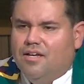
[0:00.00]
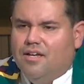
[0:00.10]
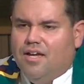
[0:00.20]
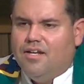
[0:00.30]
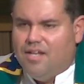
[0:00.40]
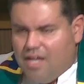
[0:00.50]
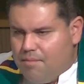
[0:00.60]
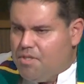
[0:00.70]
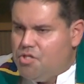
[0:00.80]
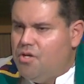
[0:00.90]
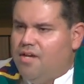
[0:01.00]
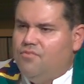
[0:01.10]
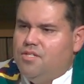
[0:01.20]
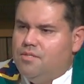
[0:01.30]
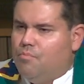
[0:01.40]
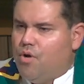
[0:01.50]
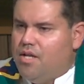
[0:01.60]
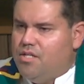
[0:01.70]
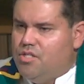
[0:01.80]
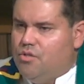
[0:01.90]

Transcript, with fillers: and a name under heaven to pray to.